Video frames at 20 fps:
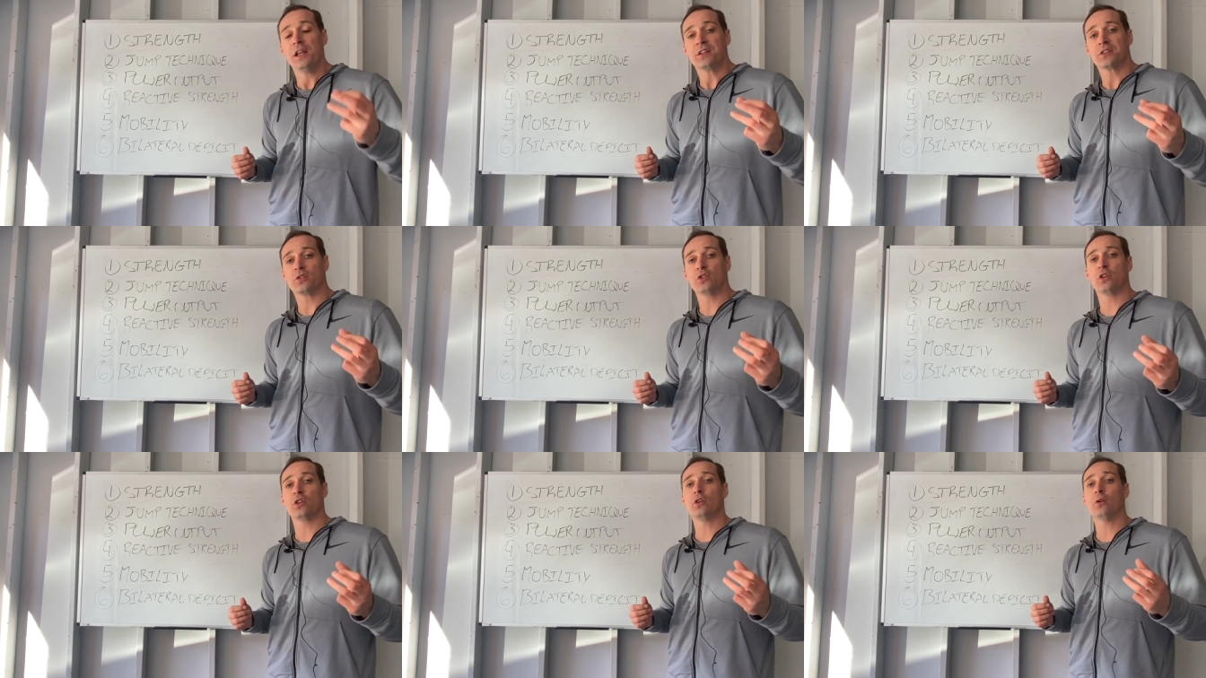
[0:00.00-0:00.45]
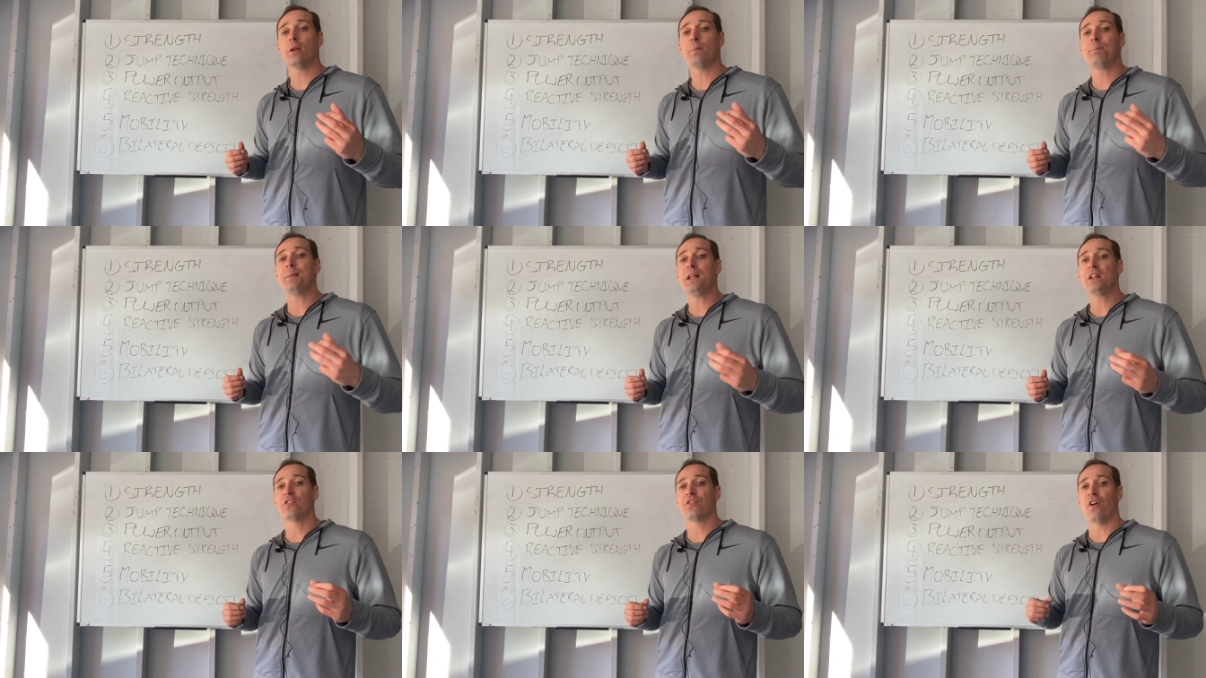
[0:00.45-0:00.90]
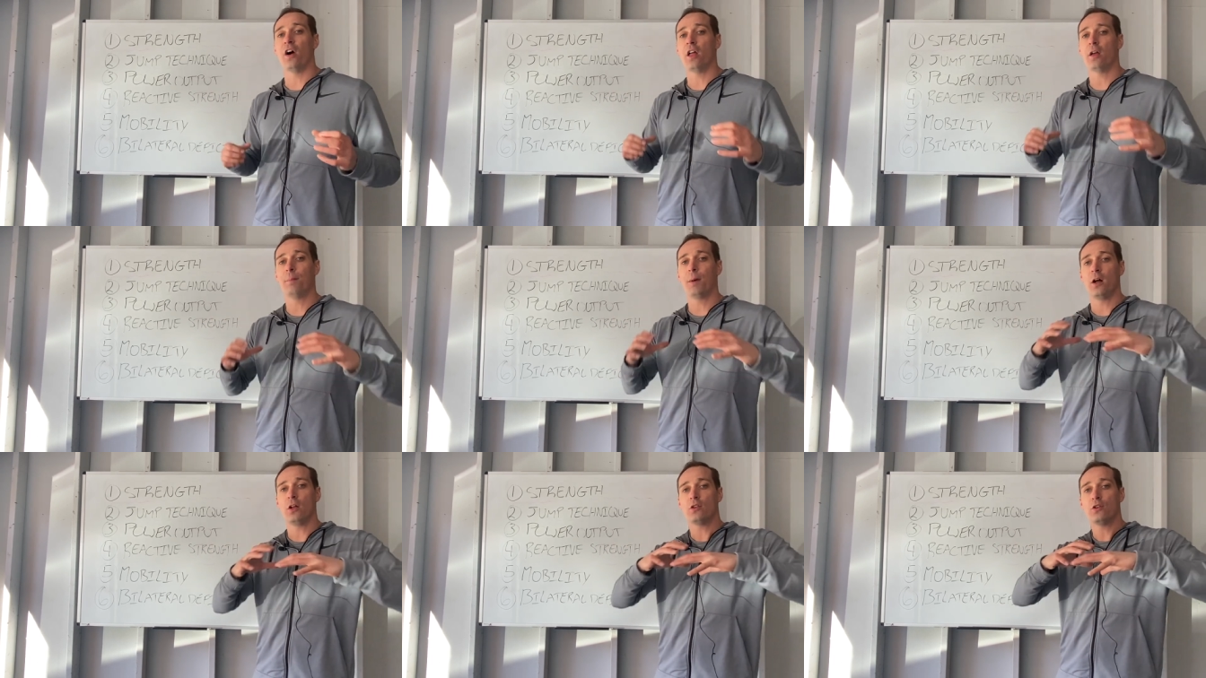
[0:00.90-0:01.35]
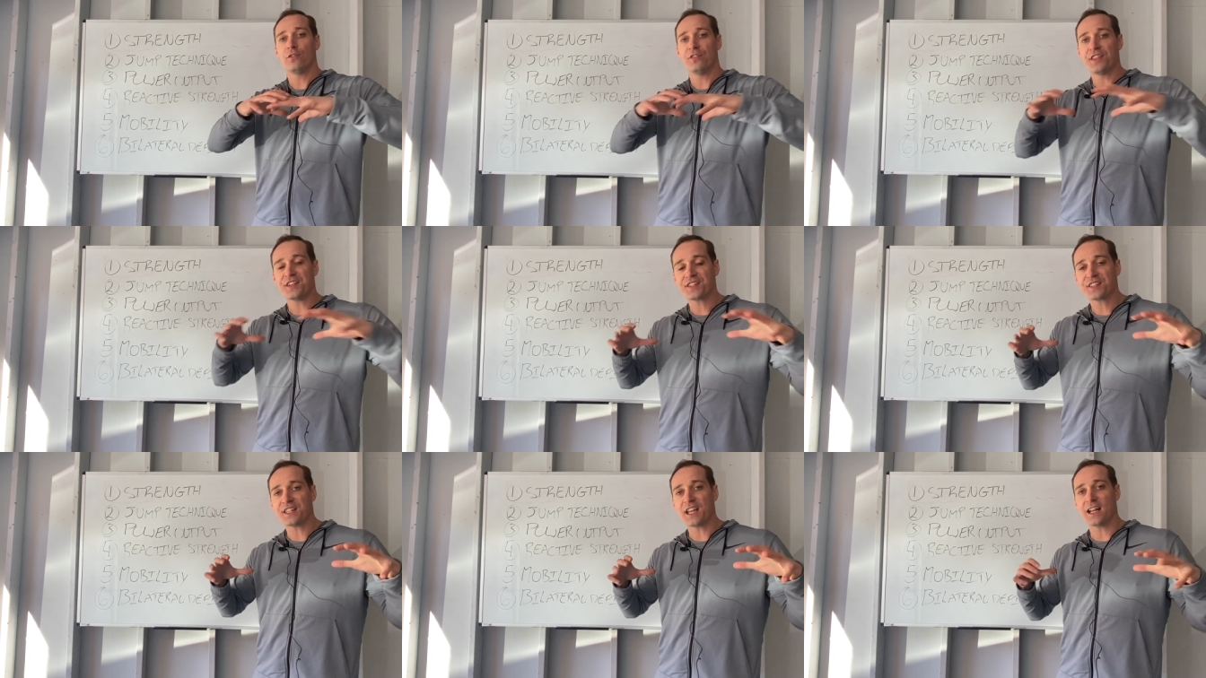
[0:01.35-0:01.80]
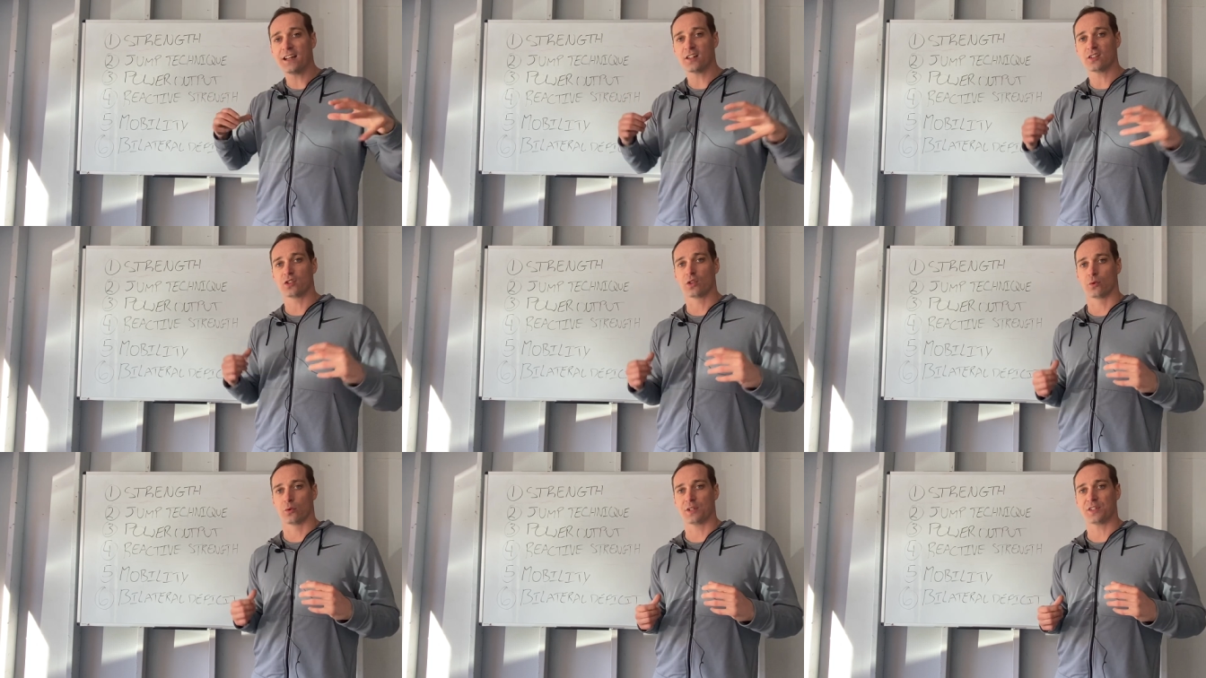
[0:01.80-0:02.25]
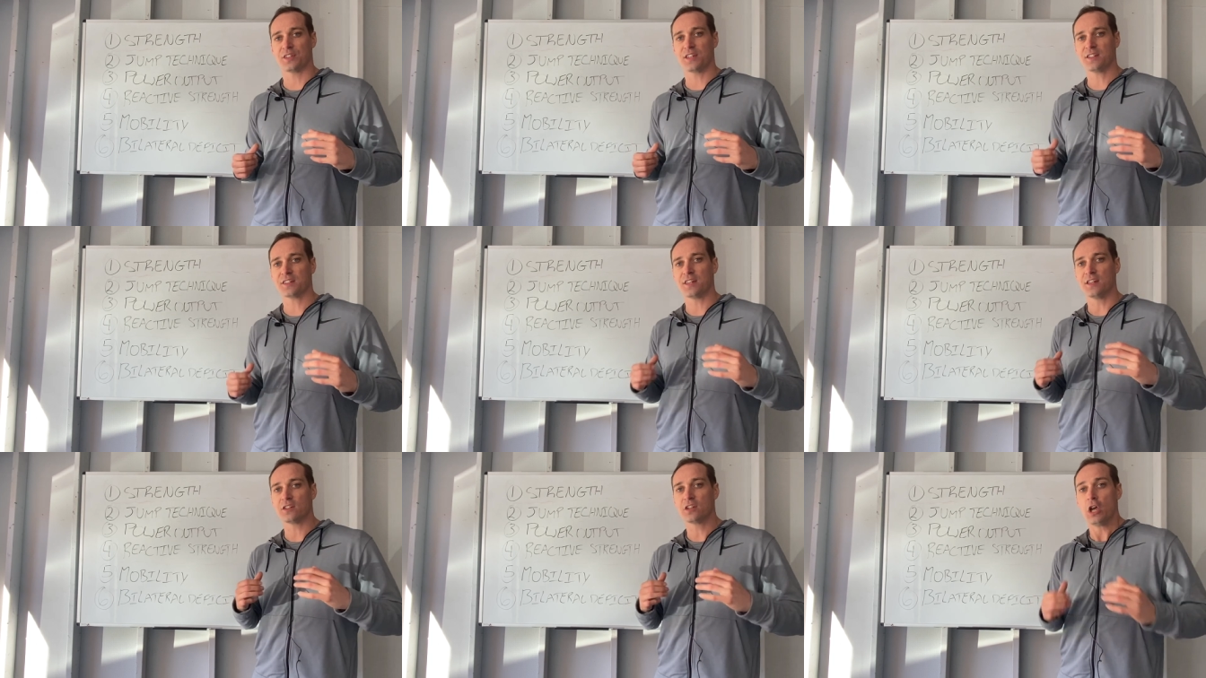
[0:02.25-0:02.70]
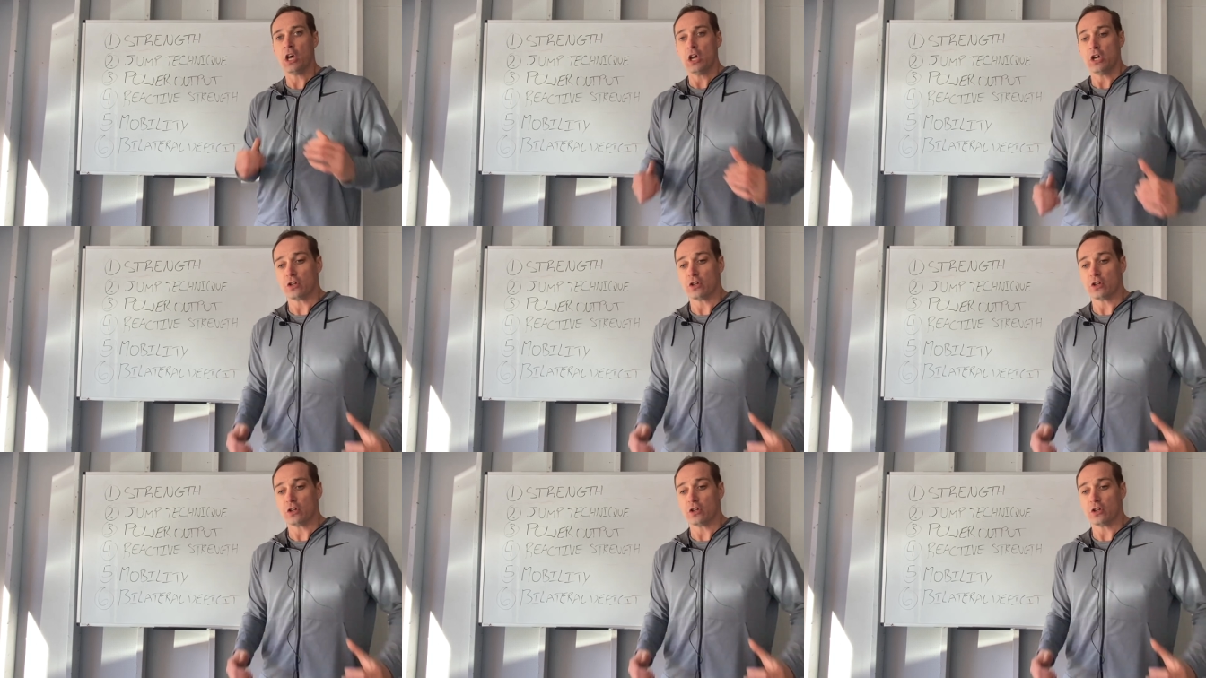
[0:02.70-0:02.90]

So you're doing beach volleyball, you have the sand as the resistance.